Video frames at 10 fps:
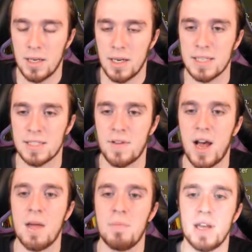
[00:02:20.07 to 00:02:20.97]
Because if
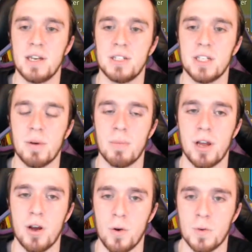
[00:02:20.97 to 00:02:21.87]
I banish him on my
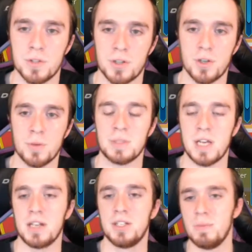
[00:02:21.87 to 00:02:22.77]
own terms,
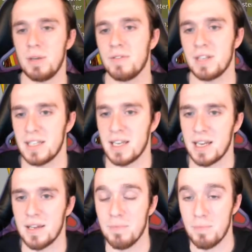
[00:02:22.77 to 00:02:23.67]
I should be able to get
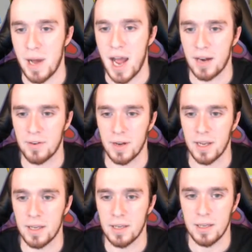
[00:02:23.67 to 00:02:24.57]
him back,
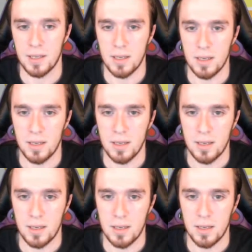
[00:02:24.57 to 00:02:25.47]
right?
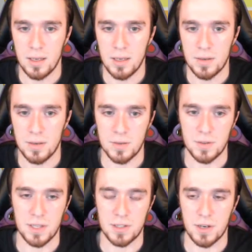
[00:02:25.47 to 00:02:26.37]
Return
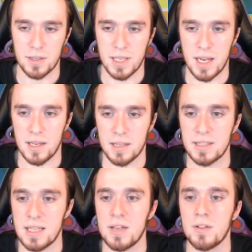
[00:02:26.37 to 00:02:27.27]
that target to hand. Because
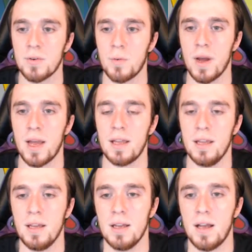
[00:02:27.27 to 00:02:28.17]
either way,
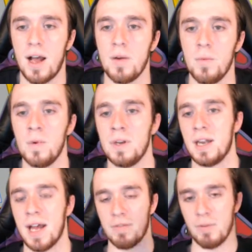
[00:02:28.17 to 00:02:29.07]
I wouldn't
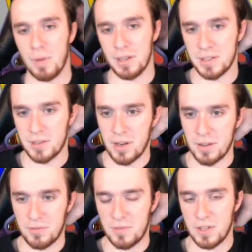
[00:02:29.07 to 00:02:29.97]
have a monster on the
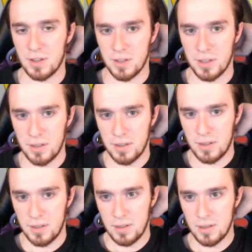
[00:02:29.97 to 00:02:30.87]
field
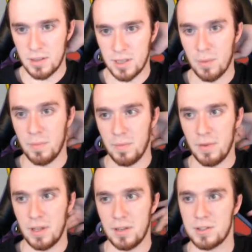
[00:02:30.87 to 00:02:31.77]
come
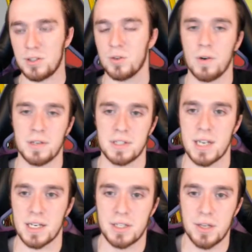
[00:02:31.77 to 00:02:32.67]
Sora's
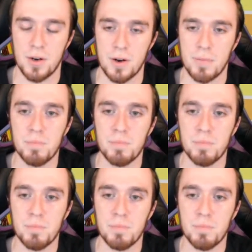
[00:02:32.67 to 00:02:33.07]
next turn.